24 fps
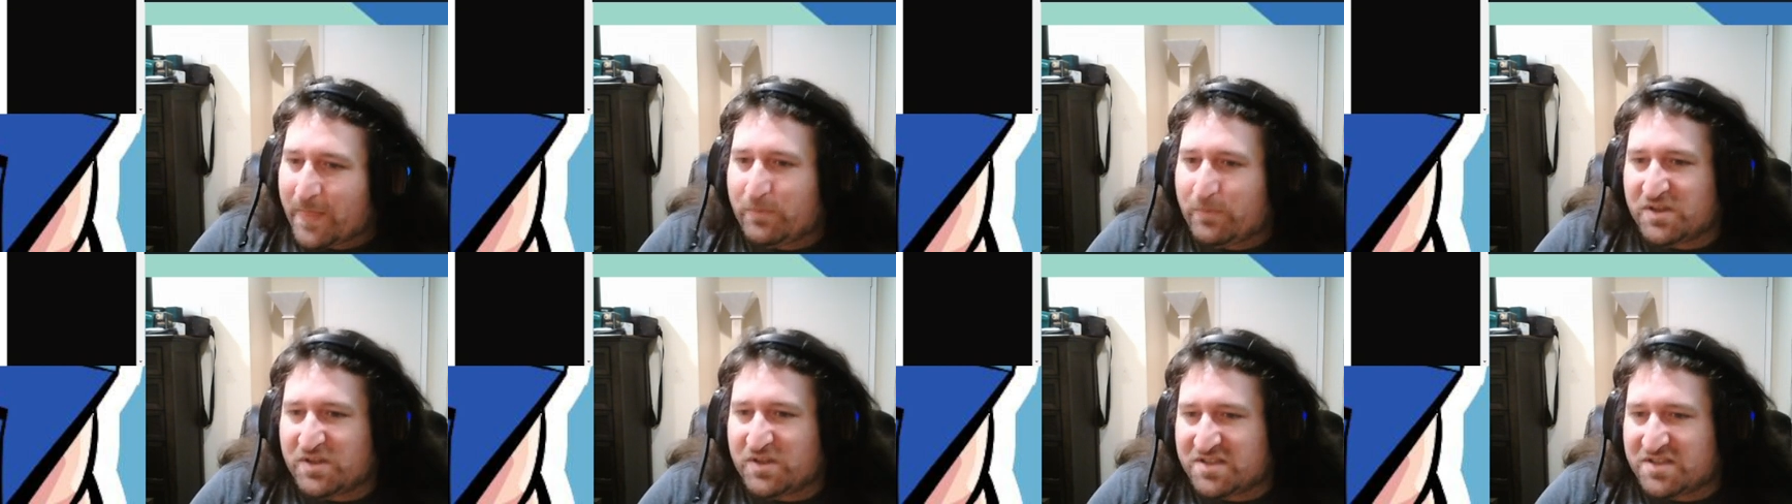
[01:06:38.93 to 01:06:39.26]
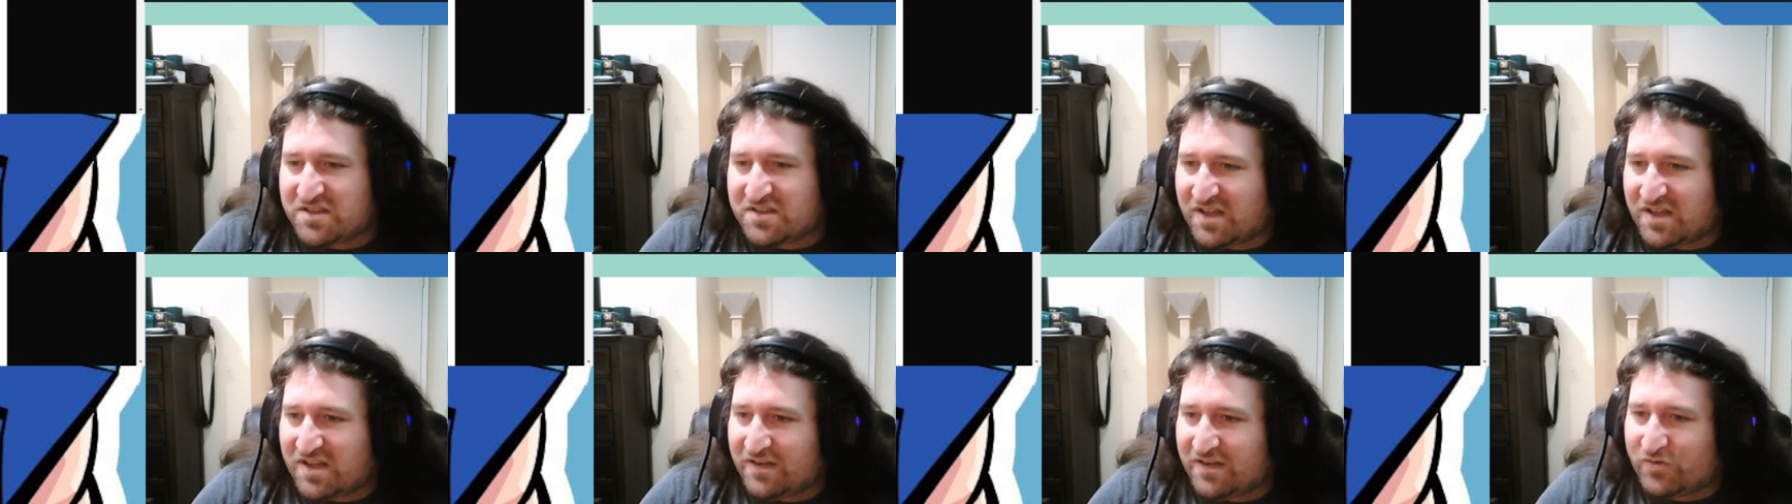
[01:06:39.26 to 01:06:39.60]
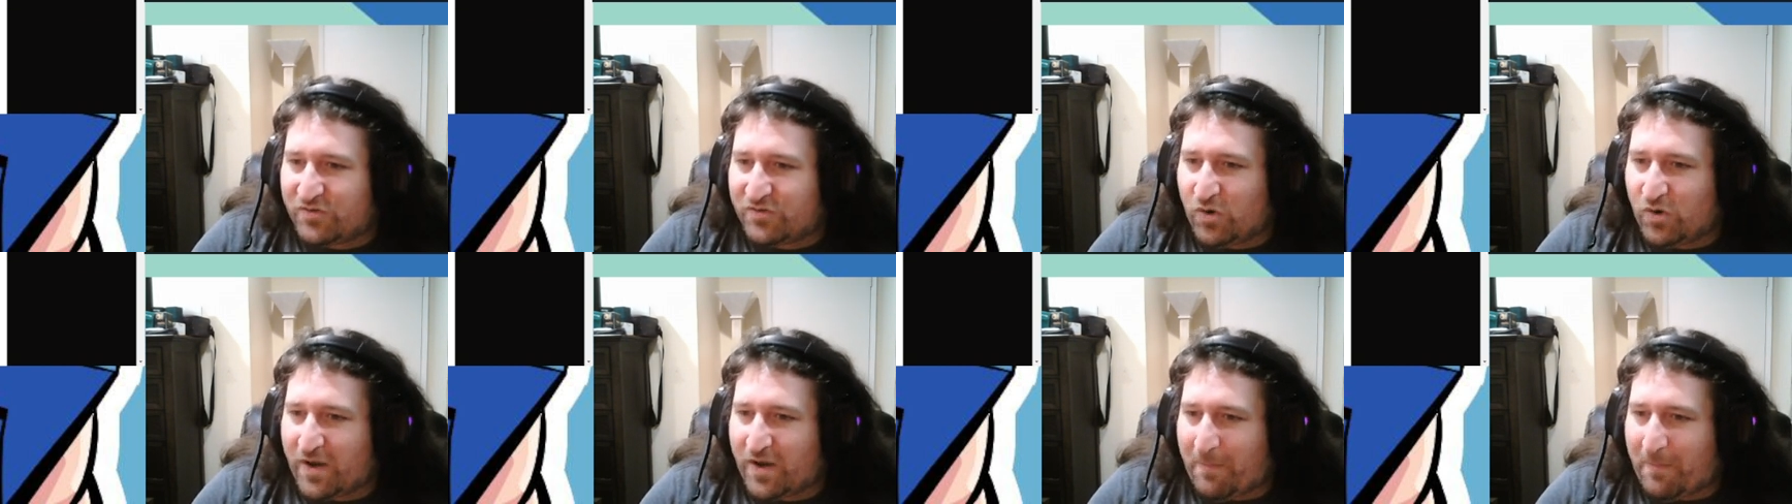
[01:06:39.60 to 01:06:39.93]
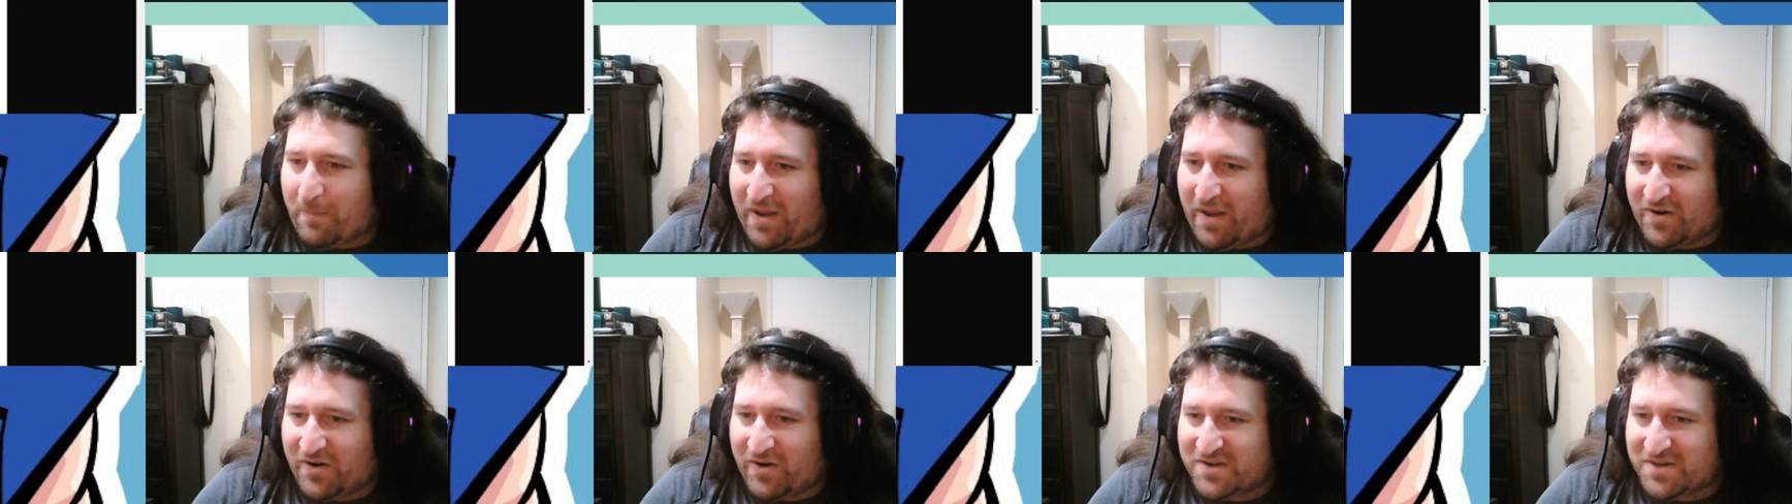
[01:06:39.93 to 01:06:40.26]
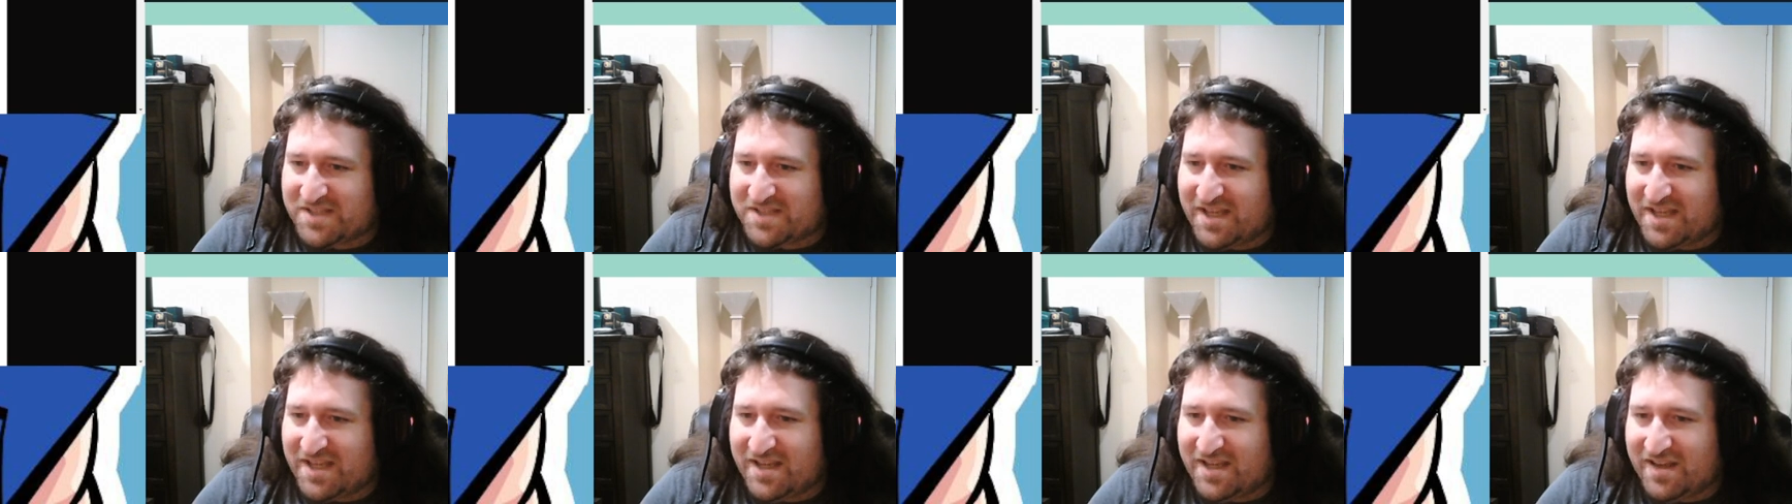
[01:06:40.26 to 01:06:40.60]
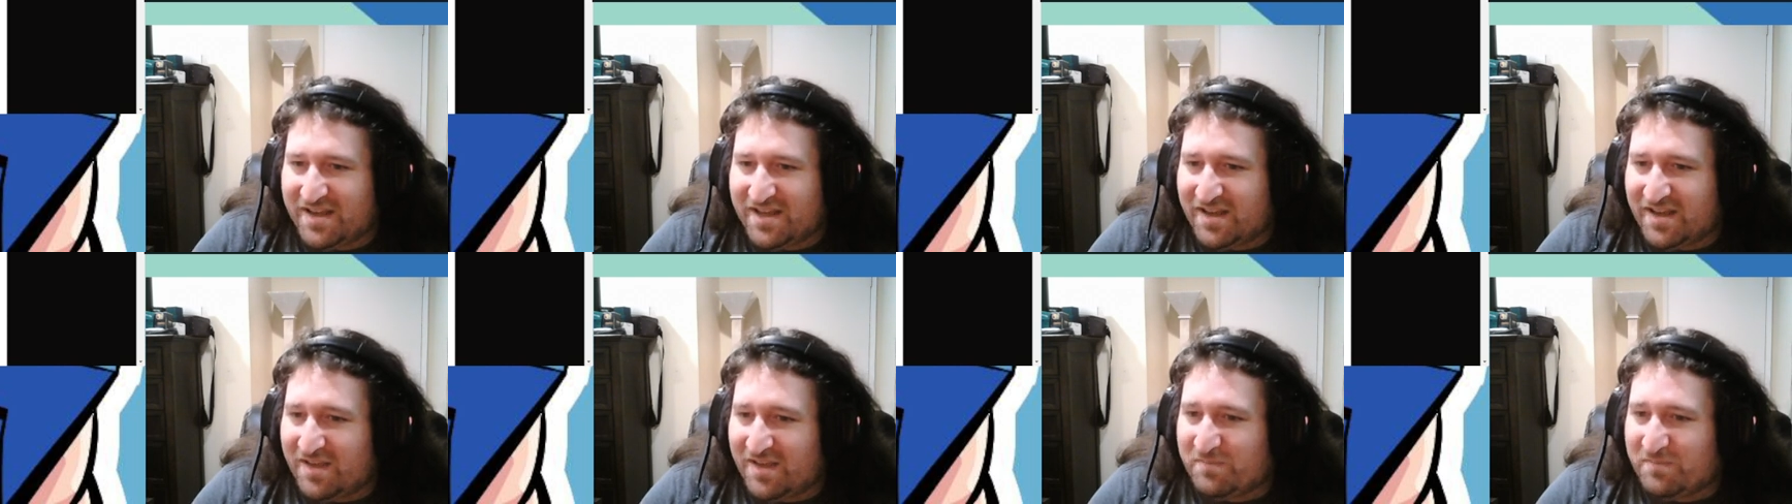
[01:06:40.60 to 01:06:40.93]
Plus, the thought of growing a
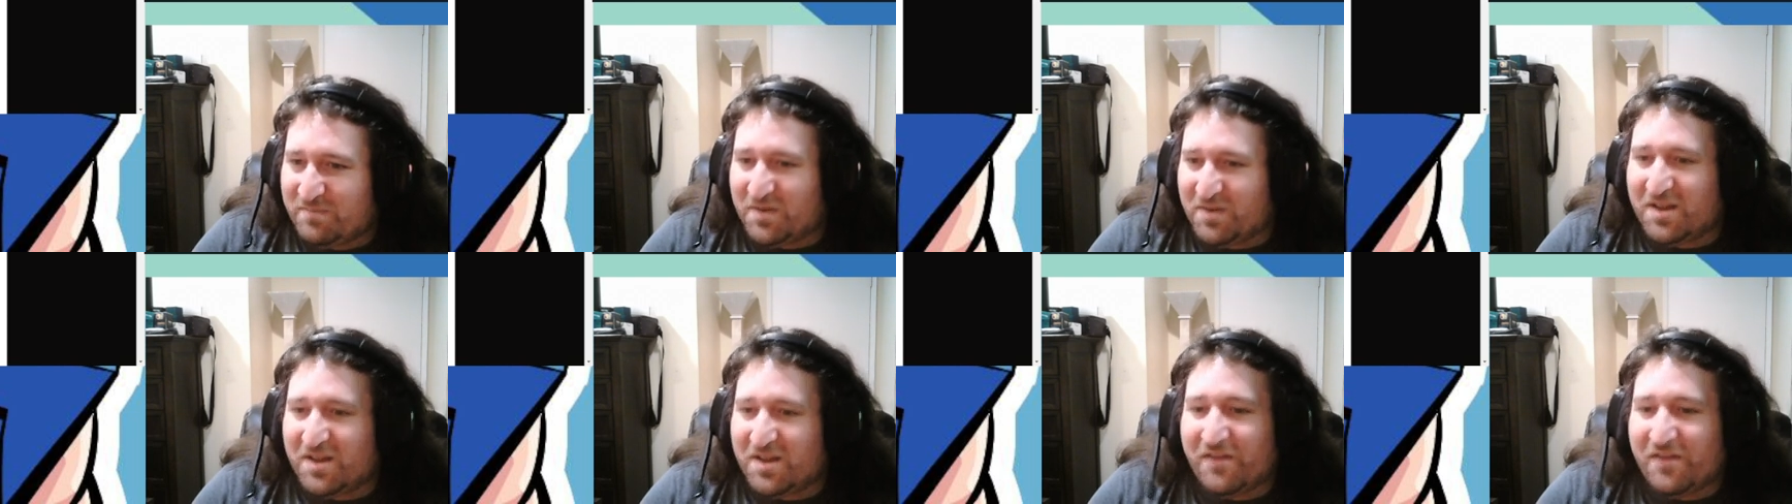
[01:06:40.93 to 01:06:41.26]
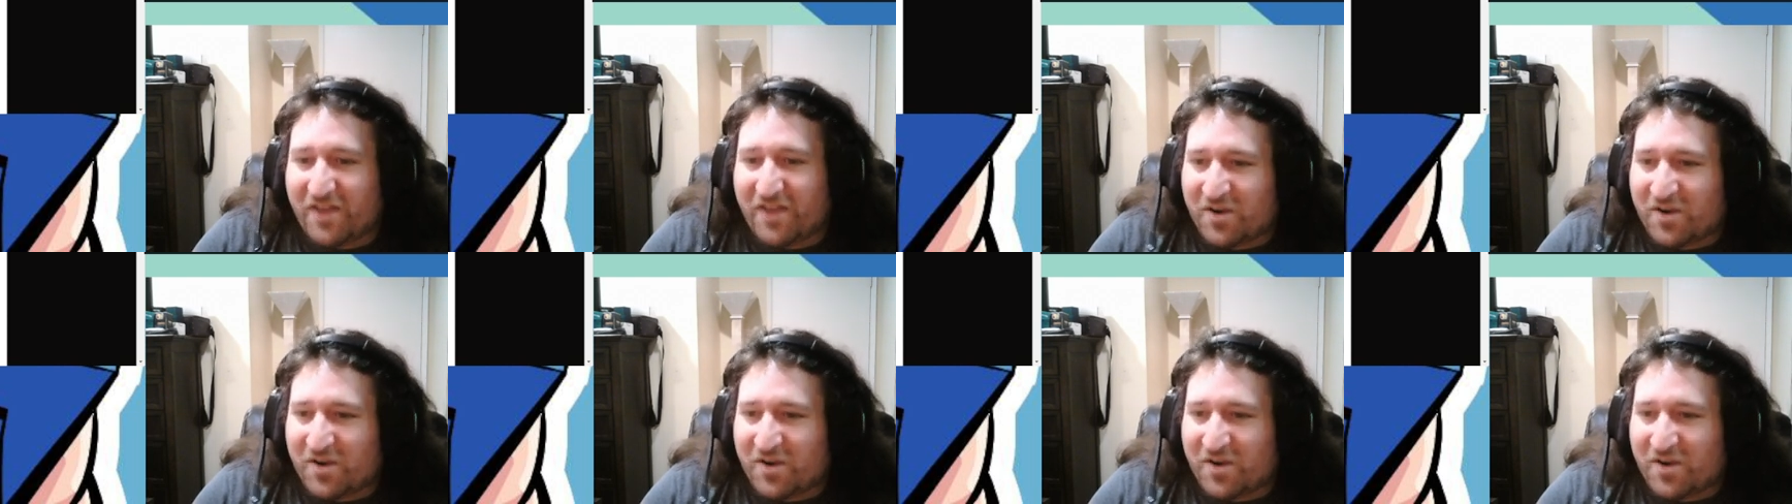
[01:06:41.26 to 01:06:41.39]
parasite of